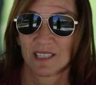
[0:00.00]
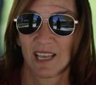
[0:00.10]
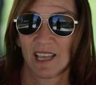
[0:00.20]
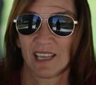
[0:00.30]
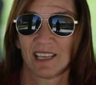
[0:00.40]

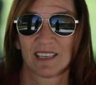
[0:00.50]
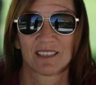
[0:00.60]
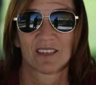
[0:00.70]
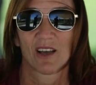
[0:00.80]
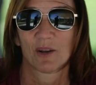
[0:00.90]
say, It
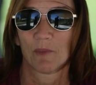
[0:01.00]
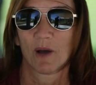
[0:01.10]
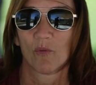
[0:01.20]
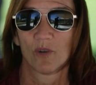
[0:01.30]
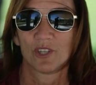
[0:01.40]
is not
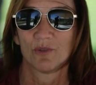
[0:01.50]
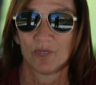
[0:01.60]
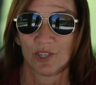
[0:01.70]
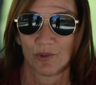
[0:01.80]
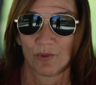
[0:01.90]
about what you
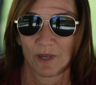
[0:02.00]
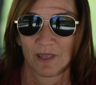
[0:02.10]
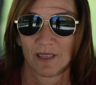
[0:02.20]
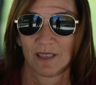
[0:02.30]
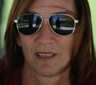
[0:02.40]
do,
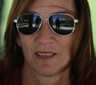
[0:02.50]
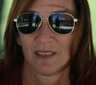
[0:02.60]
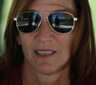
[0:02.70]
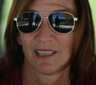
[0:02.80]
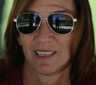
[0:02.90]

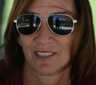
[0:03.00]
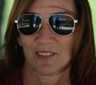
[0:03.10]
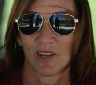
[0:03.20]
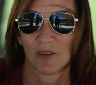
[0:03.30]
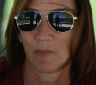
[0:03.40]
it is
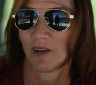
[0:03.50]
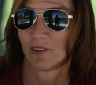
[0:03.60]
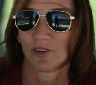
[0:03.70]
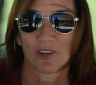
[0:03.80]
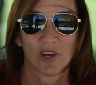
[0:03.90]
not about
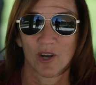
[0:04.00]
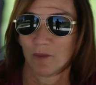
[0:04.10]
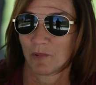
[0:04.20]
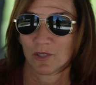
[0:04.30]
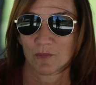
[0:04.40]
your
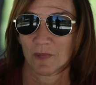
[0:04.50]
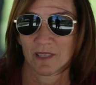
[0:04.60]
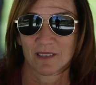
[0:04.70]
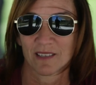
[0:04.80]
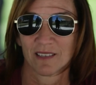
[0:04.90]

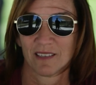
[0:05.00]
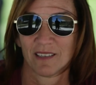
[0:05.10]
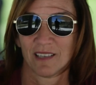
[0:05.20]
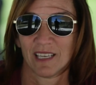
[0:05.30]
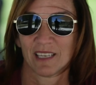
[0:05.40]
accomplishments,
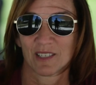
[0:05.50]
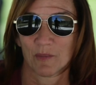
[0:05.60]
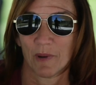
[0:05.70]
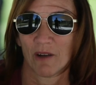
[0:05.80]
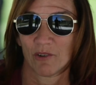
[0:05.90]
it is
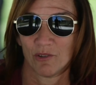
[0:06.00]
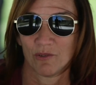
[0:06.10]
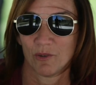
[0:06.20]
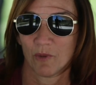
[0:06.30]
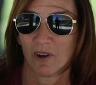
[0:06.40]
about who
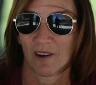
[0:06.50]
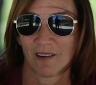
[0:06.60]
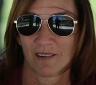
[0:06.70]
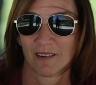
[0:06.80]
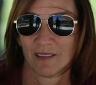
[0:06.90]
you are.
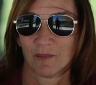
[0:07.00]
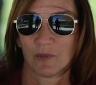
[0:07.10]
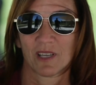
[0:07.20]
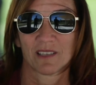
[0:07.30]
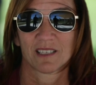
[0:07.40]

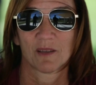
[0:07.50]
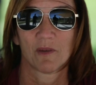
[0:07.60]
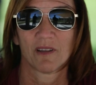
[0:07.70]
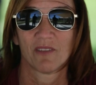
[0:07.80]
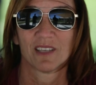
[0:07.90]
Because some
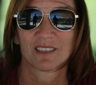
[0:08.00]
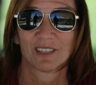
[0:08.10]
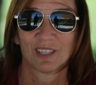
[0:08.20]
of his